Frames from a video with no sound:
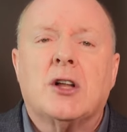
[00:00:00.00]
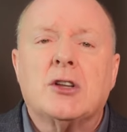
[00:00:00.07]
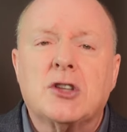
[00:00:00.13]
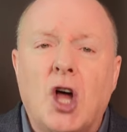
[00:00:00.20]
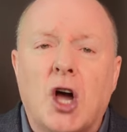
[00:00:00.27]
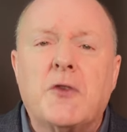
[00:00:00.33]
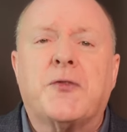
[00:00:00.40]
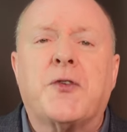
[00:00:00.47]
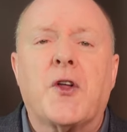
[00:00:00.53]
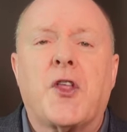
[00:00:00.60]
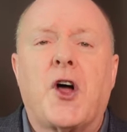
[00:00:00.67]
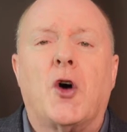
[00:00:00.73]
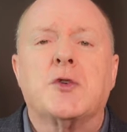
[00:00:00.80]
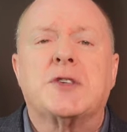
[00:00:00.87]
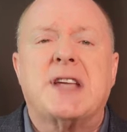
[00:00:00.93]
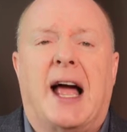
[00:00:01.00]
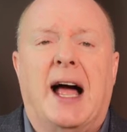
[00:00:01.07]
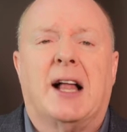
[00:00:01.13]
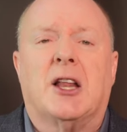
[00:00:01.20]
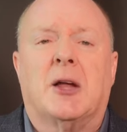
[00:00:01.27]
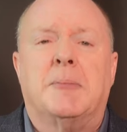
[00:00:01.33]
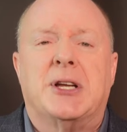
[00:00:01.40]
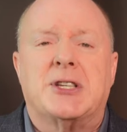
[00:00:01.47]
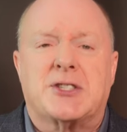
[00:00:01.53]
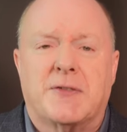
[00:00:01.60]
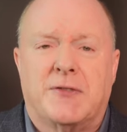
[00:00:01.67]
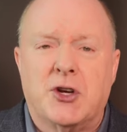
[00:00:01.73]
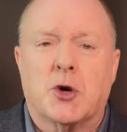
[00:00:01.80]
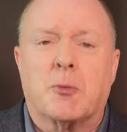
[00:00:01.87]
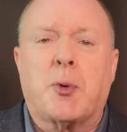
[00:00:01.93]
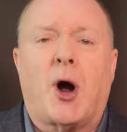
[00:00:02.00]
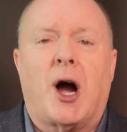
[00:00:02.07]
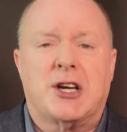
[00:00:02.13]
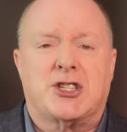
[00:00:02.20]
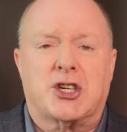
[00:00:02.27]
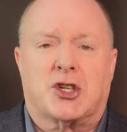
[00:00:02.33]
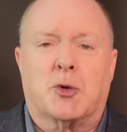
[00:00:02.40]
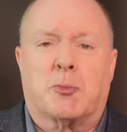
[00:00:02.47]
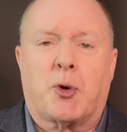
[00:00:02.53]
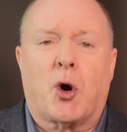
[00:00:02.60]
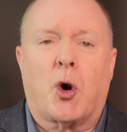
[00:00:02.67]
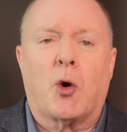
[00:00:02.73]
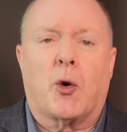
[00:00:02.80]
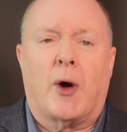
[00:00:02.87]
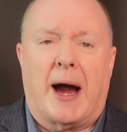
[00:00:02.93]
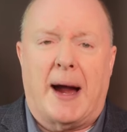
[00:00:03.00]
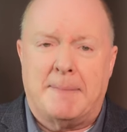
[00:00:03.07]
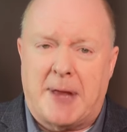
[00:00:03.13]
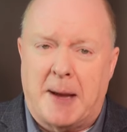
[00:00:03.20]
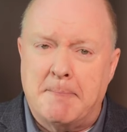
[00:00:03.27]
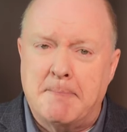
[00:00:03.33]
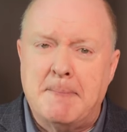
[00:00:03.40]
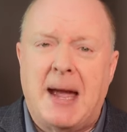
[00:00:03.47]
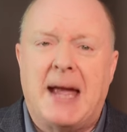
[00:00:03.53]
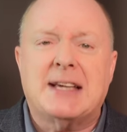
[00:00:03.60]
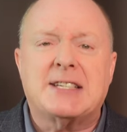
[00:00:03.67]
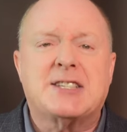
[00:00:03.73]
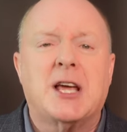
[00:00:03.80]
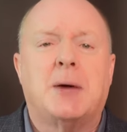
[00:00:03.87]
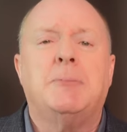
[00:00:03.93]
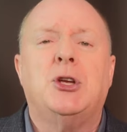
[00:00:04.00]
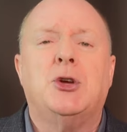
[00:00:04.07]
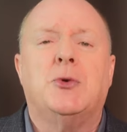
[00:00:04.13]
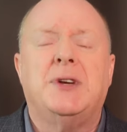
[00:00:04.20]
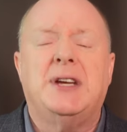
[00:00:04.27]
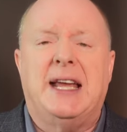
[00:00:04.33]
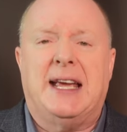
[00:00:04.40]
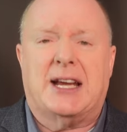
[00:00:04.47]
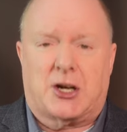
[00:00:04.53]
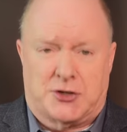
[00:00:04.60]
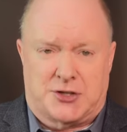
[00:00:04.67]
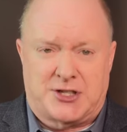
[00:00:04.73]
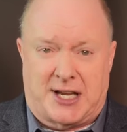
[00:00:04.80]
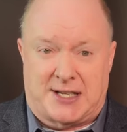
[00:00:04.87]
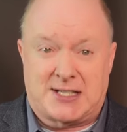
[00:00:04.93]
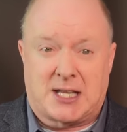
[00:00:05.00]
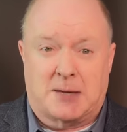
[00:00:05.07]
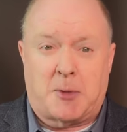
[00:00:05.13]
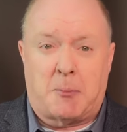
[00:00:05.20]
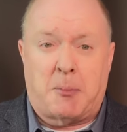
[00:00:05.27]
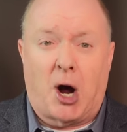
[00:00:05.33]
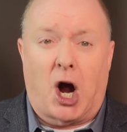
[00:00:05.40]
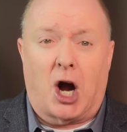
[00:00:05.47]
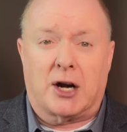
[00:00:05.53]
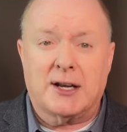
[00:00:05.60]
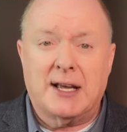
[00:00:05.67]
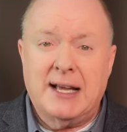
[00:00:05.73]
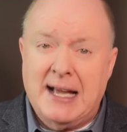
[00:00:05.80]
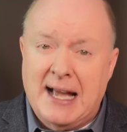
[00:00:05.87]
Look for those elements of your project or program that makes them unique or sets them apart.